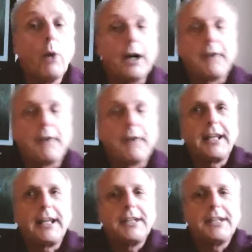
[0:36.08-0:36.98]
I think
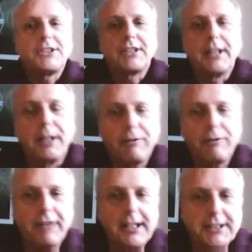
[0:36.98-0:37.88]
it's
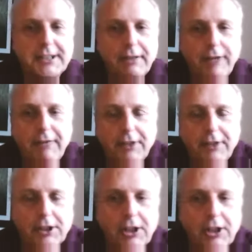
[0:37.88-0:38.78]
fairly
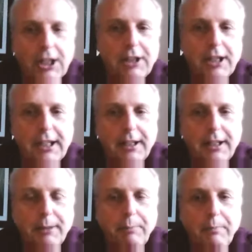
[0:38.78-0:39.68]
self-evident that the
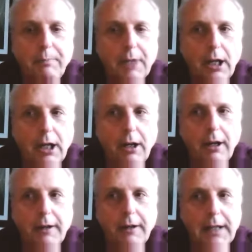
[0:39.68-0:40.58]

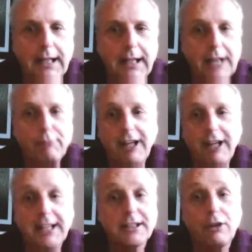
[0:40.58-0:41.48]
catamaran
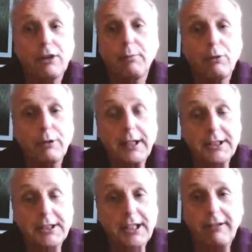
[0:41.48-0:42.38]
has a lot more
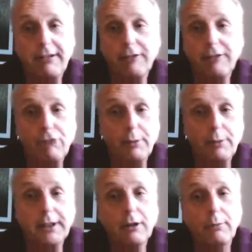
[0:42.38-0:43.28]
interior room
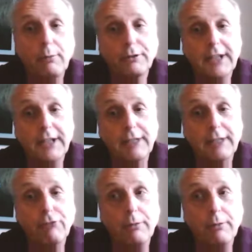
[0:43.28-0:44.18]
and a lot more
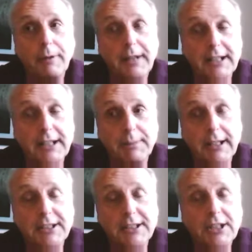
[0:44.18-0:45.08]
deck
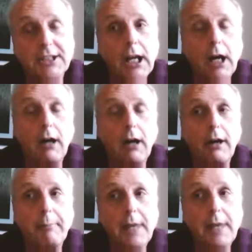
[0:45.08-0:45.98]
space.
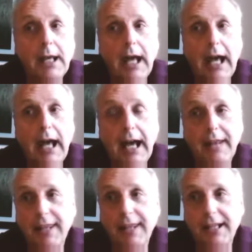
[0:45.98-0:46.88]

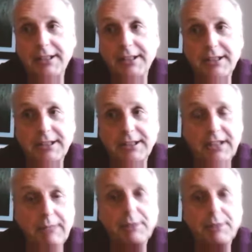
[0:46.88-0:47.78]
And that
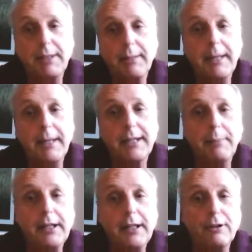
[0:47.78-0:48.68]
seems to be the main
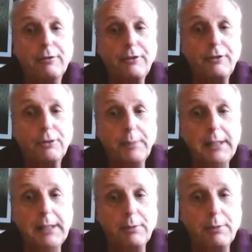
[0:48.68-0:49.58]
appeal to
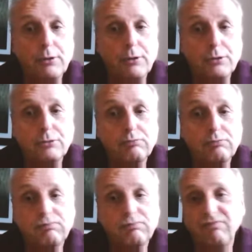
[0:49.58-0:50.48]
people
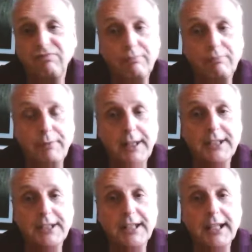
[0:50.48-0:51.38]

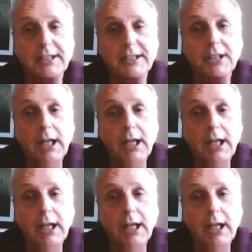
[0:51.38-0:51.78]
these days.